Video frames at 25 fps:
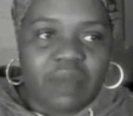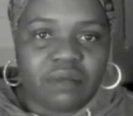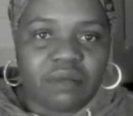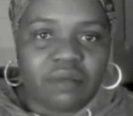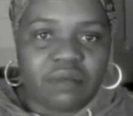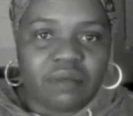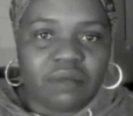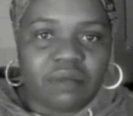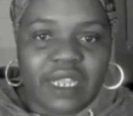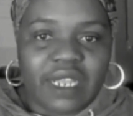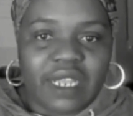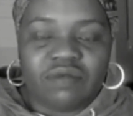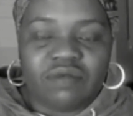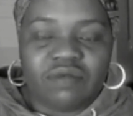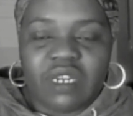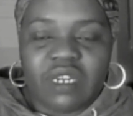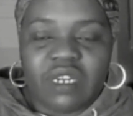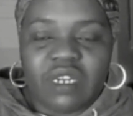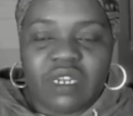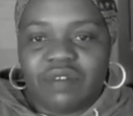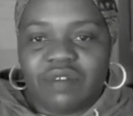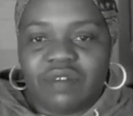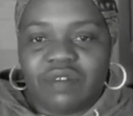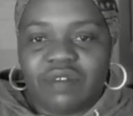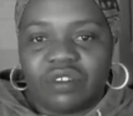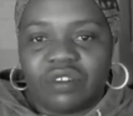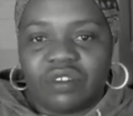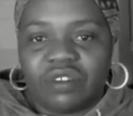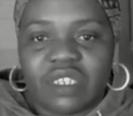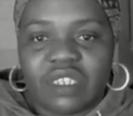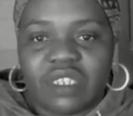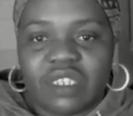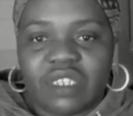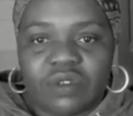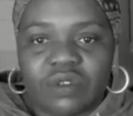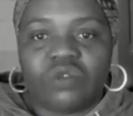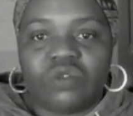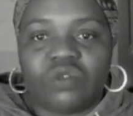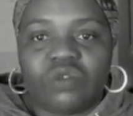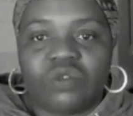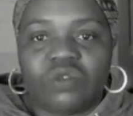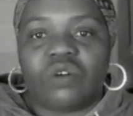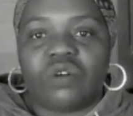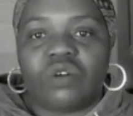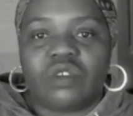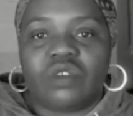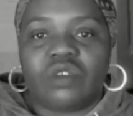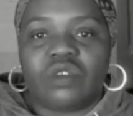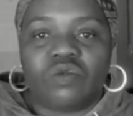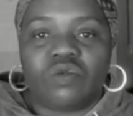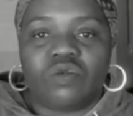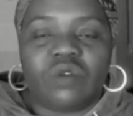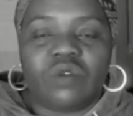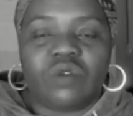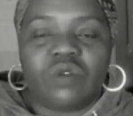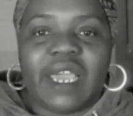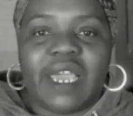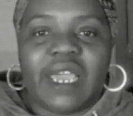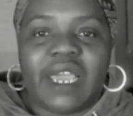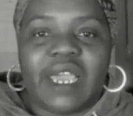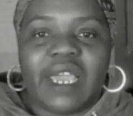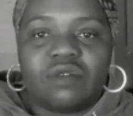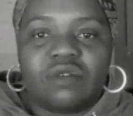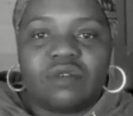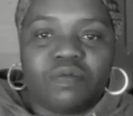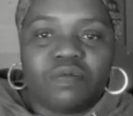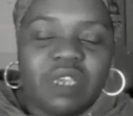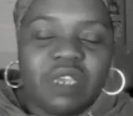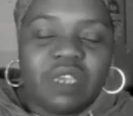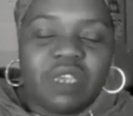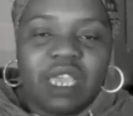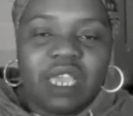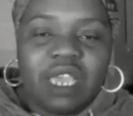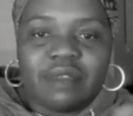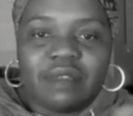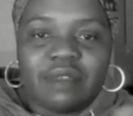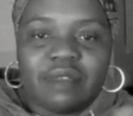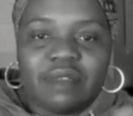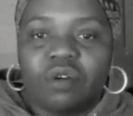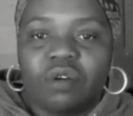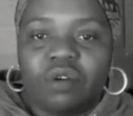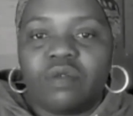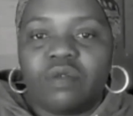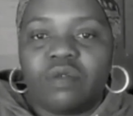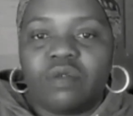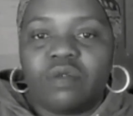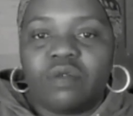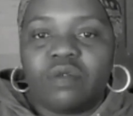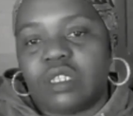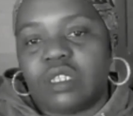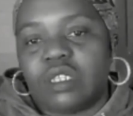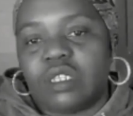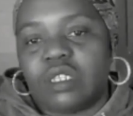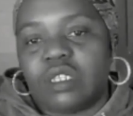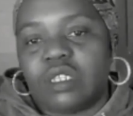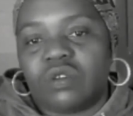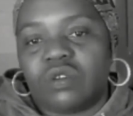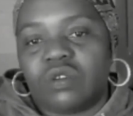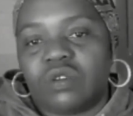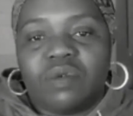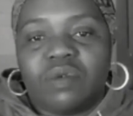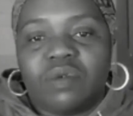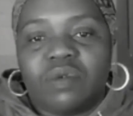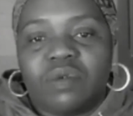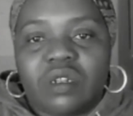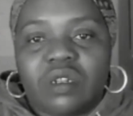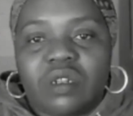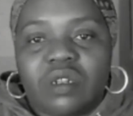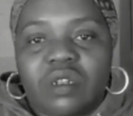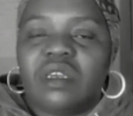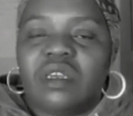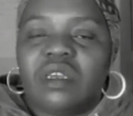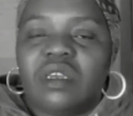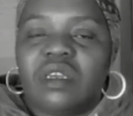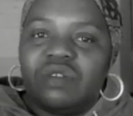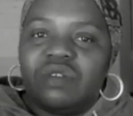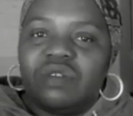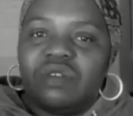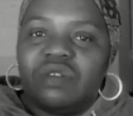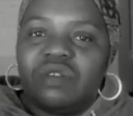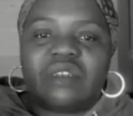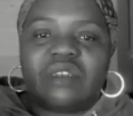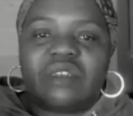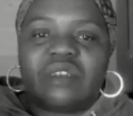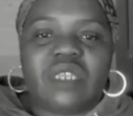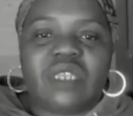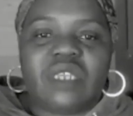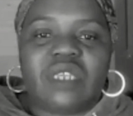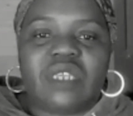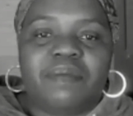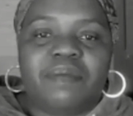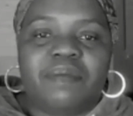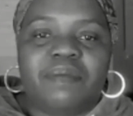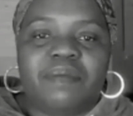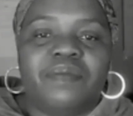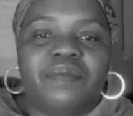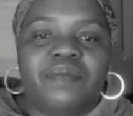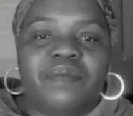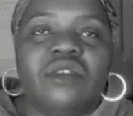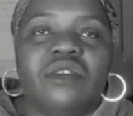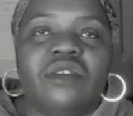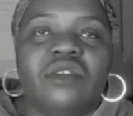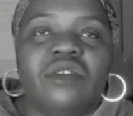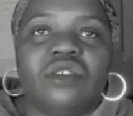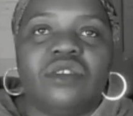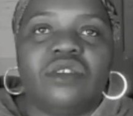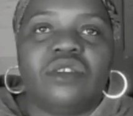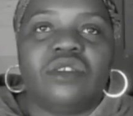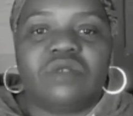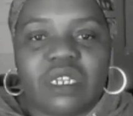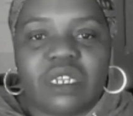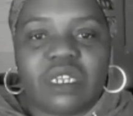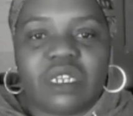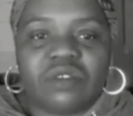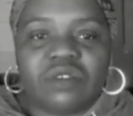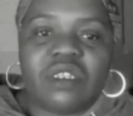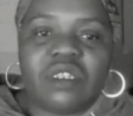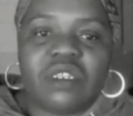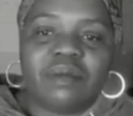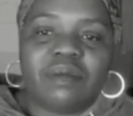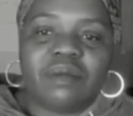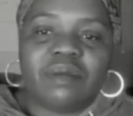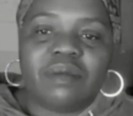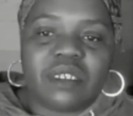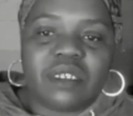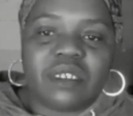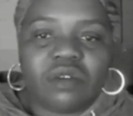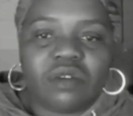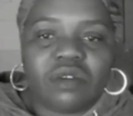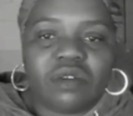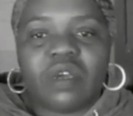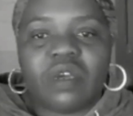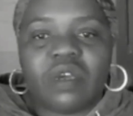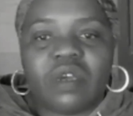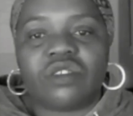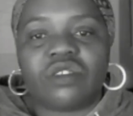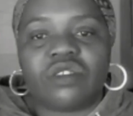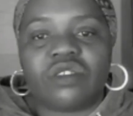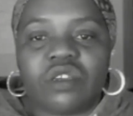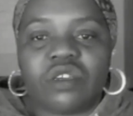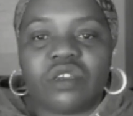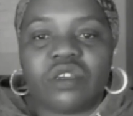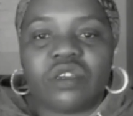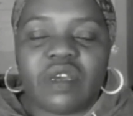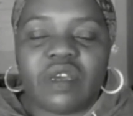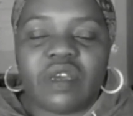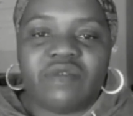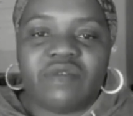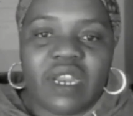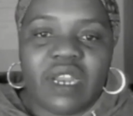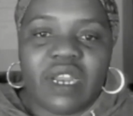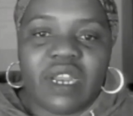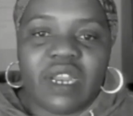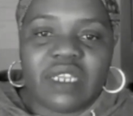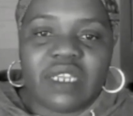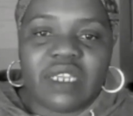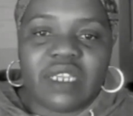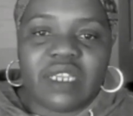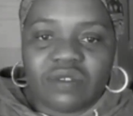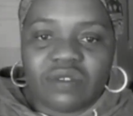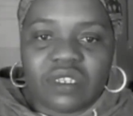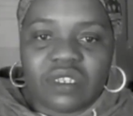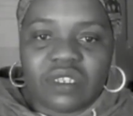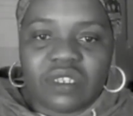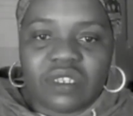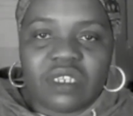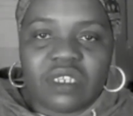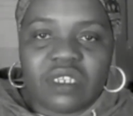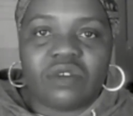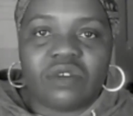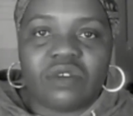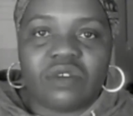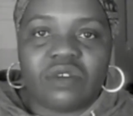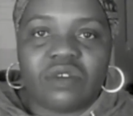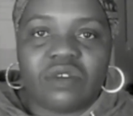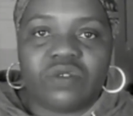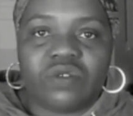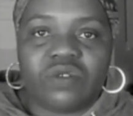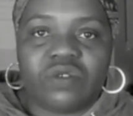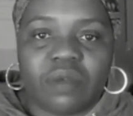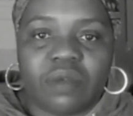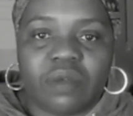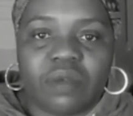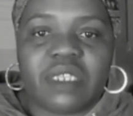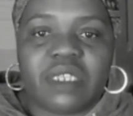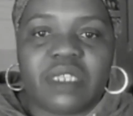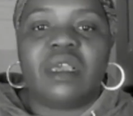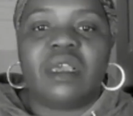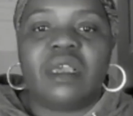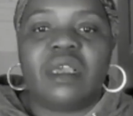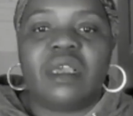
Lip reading: that really resonates with you, or you would like to get more into their world, reach out to them. Just reach out to them and say, oh, I saw you at Freelancer to CEO Summit.